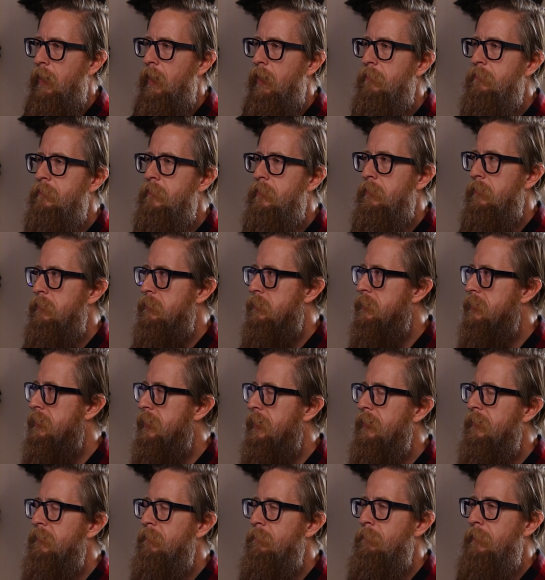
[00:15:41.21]
often a
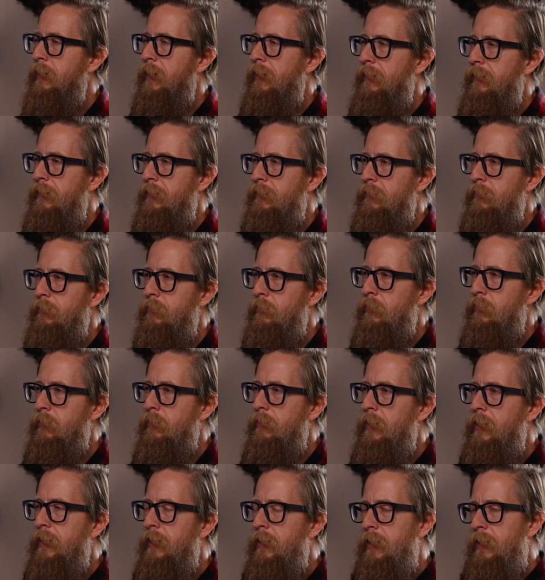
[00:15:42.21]
state of mind
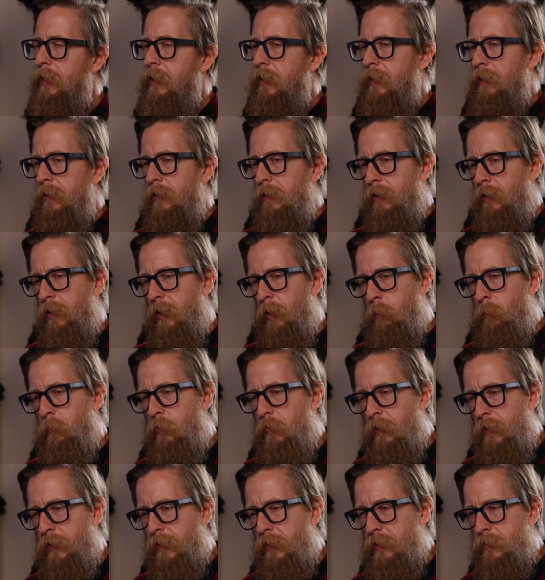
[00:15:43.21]
or
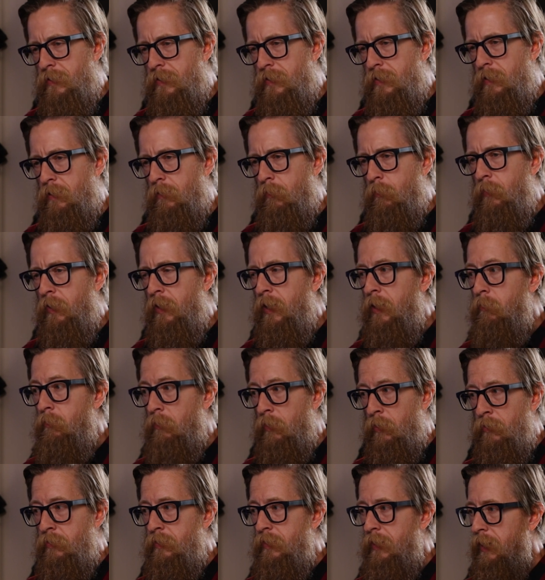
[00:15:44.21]
place. And when I
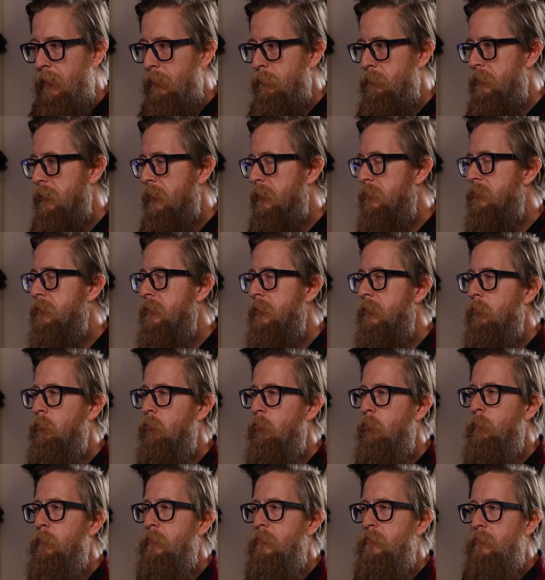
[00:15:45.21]
wrote that, it was actually in
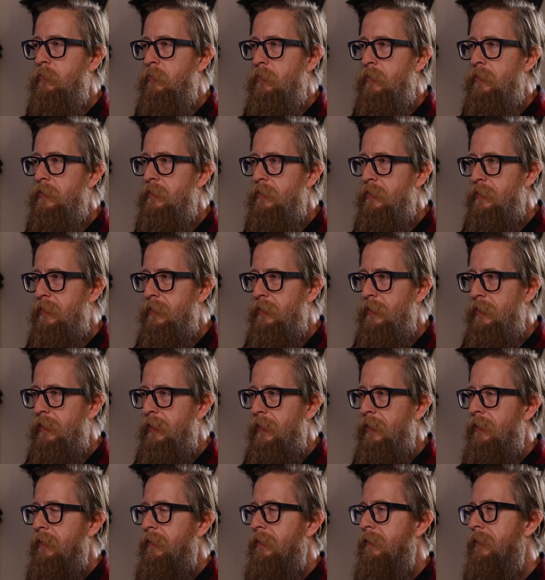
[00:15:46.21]
Corpus Christi.
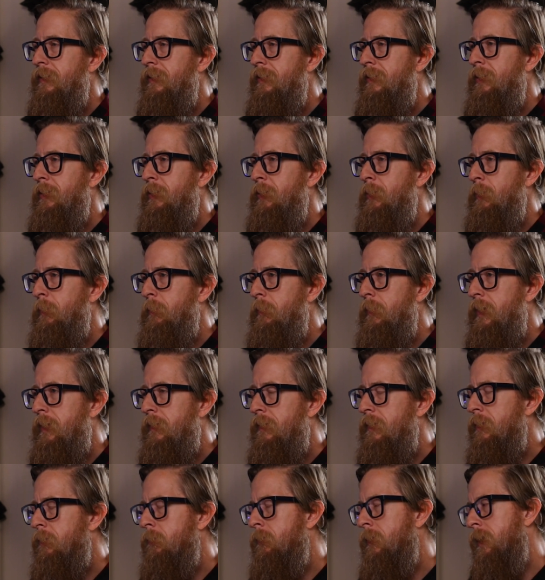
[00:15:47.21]

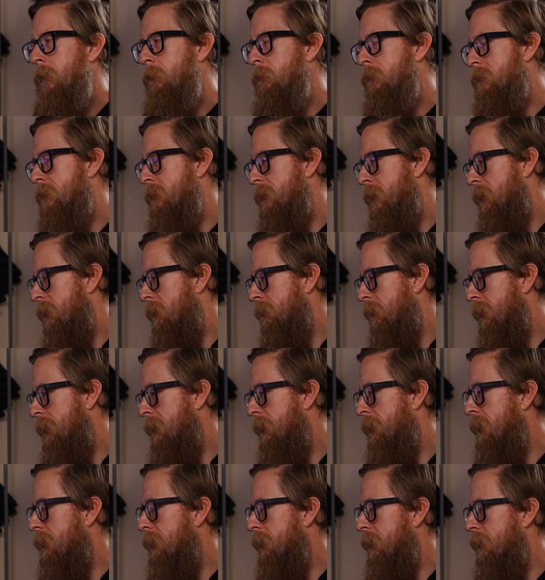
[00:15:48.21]
And then when I went to
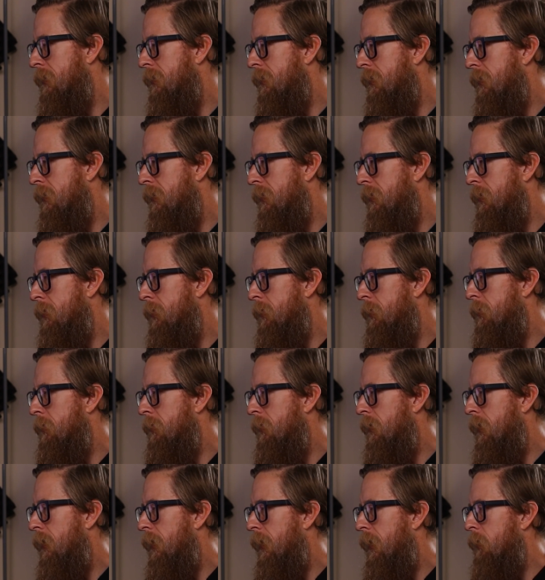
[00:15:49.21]
LA,
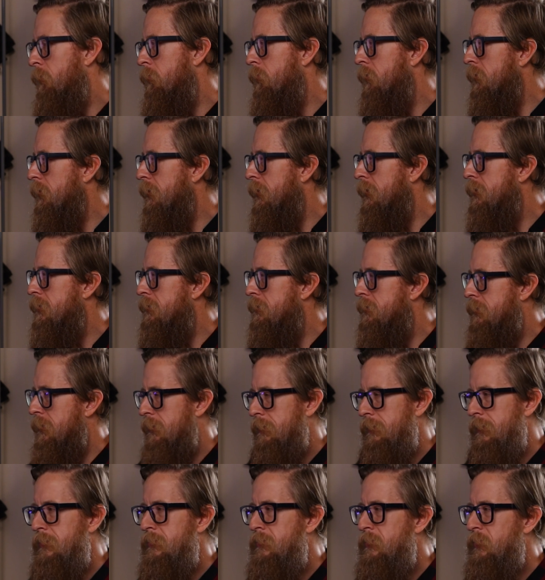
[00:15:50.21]
I realized
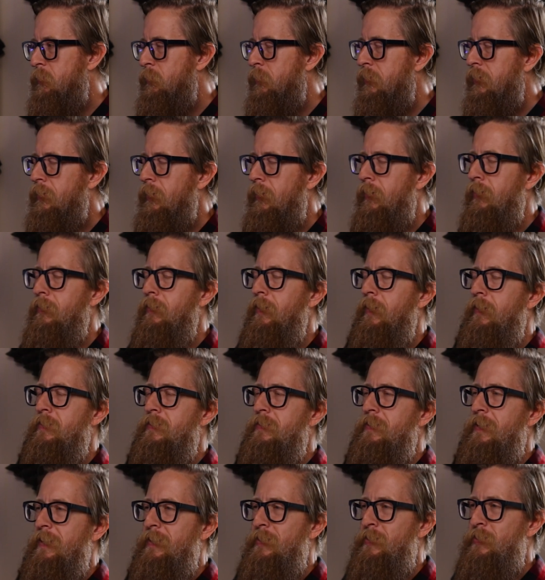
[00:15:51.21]
that needs to be called
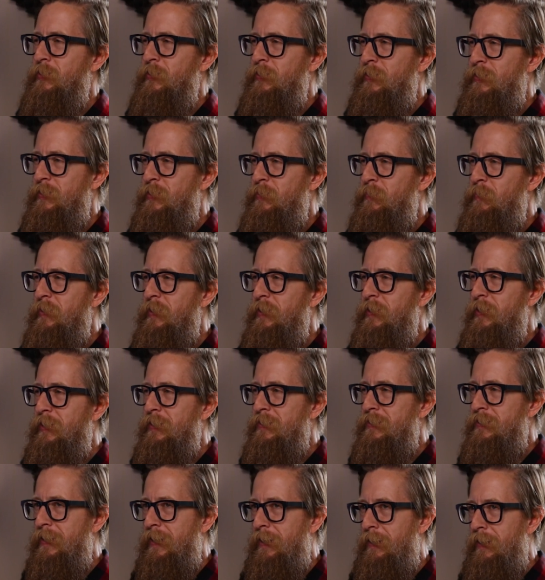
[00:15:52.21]
Los Angeles,
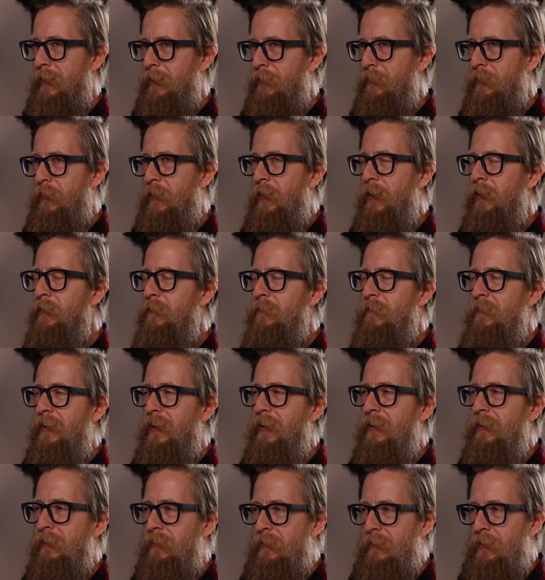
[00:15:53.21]
because I thought of
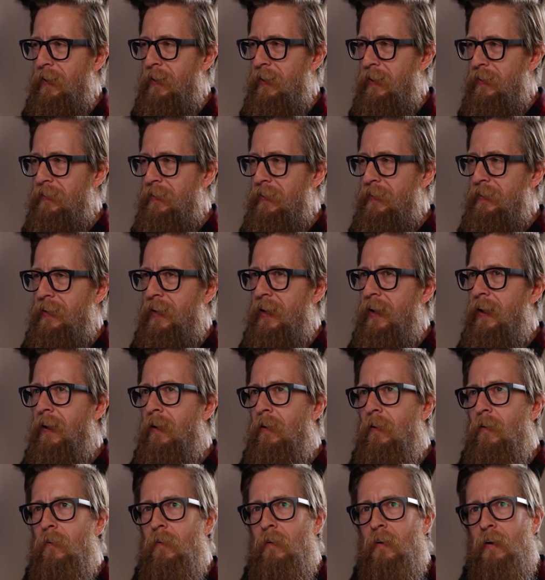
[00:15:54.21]
that a lot, like
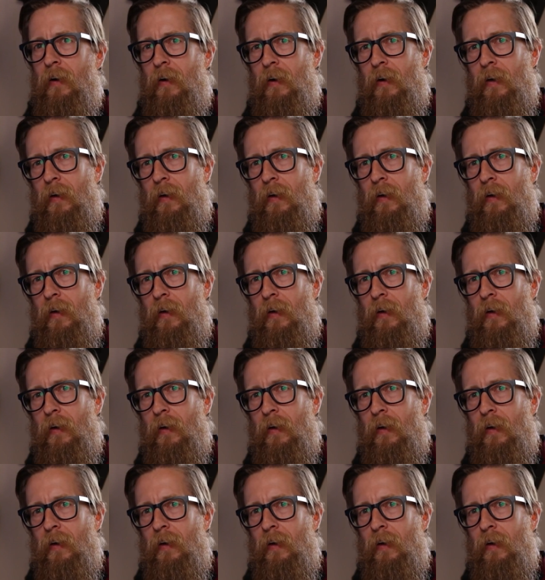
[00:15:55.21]
how